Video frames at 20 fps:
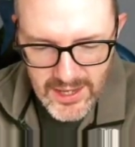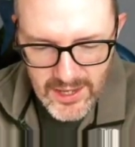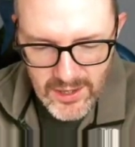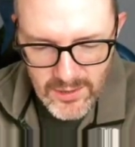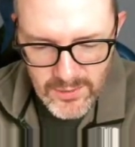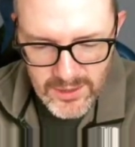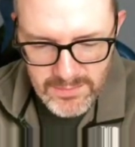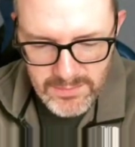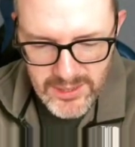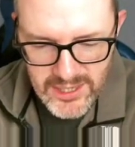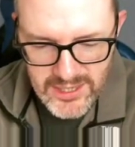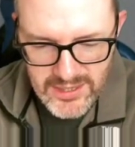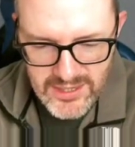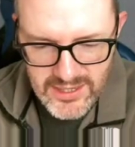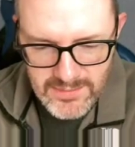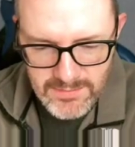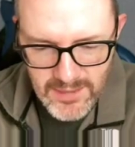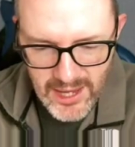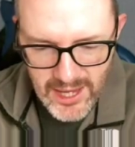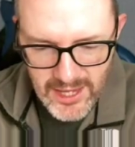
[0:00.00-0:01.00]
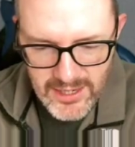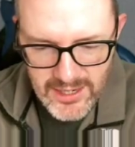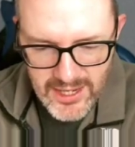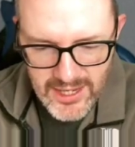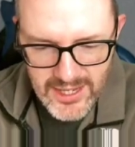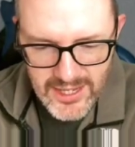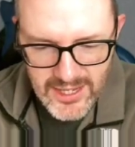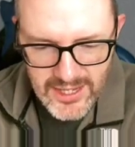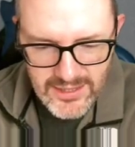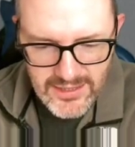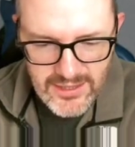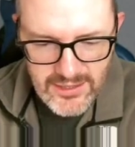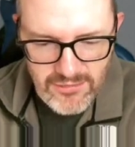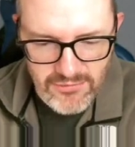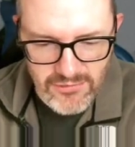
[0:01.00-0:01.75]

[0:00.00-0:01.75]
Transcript: Oh, he beats his man. He gets it